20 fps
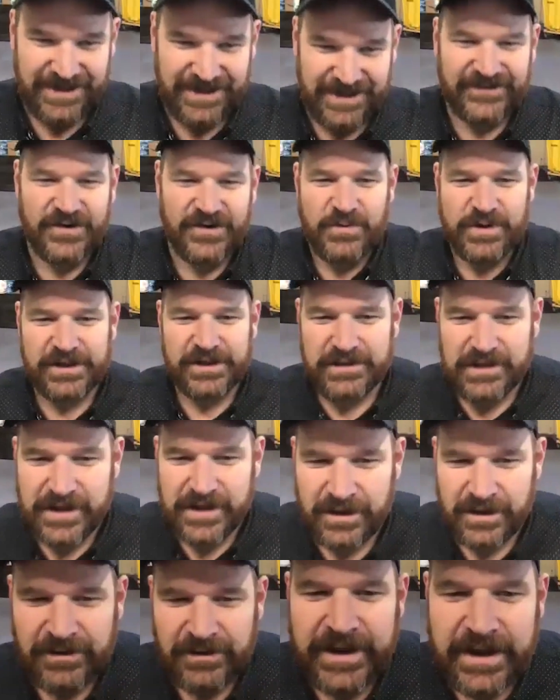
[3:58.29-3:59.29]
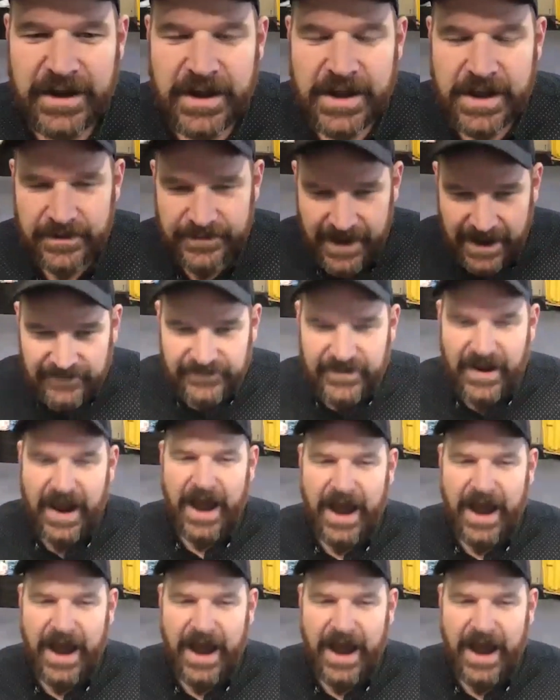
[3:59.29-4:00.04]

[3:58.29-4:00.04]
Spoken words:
And so we literally, that's how